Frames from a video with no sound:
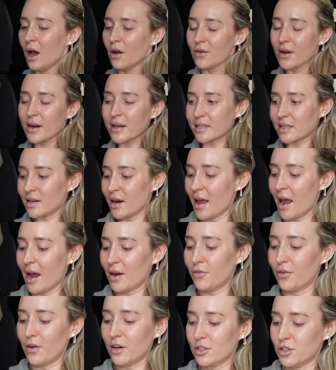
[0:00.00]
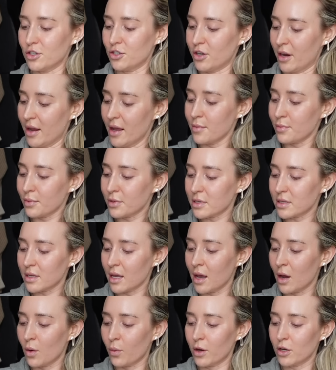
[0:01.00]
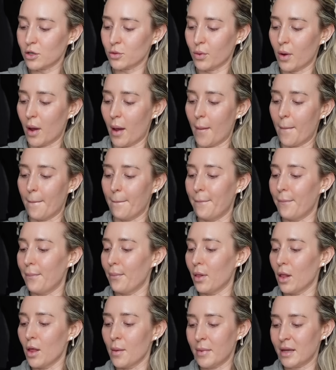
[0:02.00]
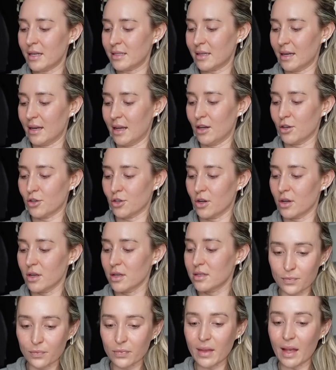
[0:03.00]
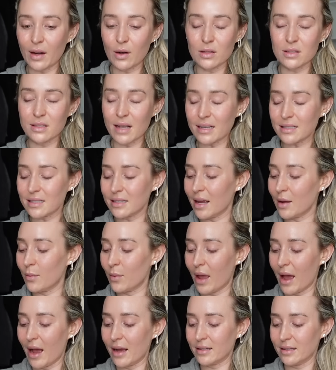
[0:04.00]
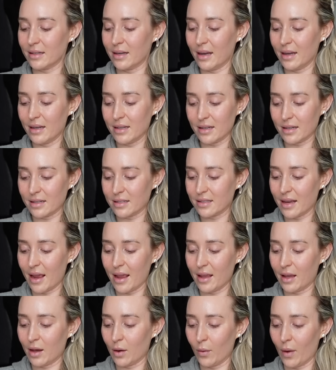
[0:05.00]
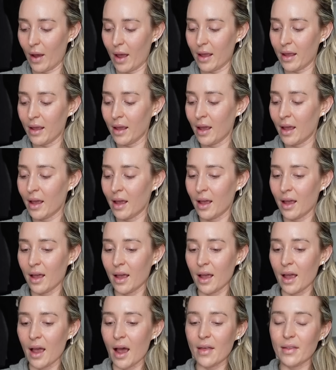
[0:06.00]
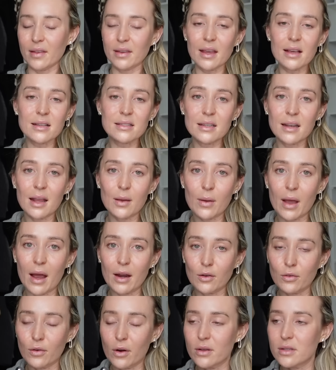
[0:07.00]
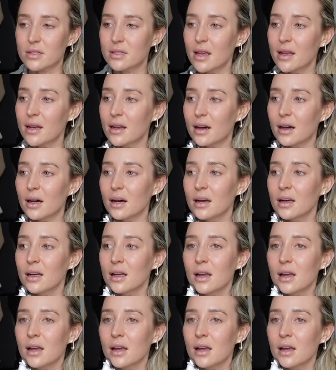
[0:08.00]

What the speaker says: Reese and I had fish and chips, which were blooming delicious. Then on Saturday, we had an Indian takeaway. And then yesterday, we had a roast dinner.